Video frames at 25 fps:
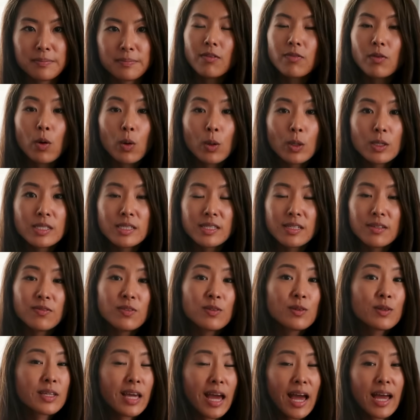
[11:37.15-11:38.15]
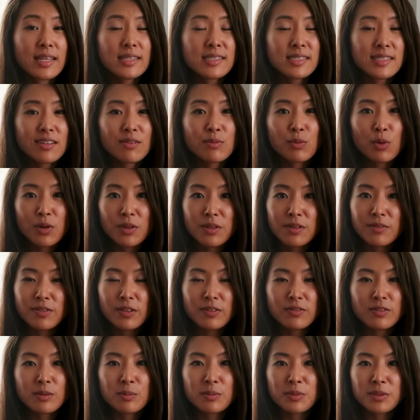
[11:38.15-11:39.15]
Of course, if you can save more than
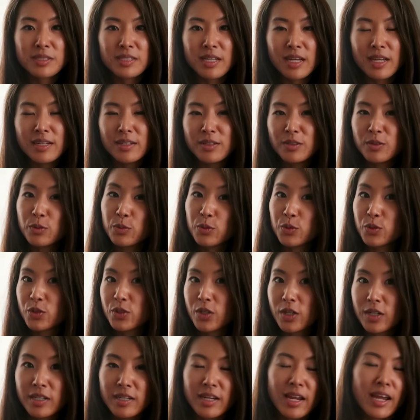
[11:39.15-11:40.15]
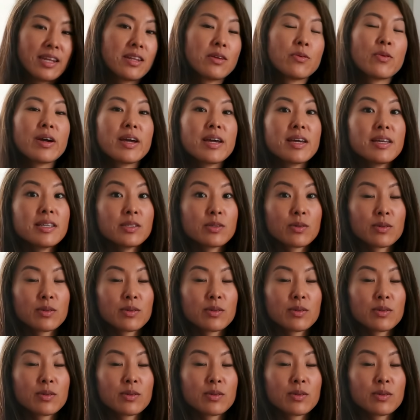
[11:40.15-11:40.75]
15%, you should anyway,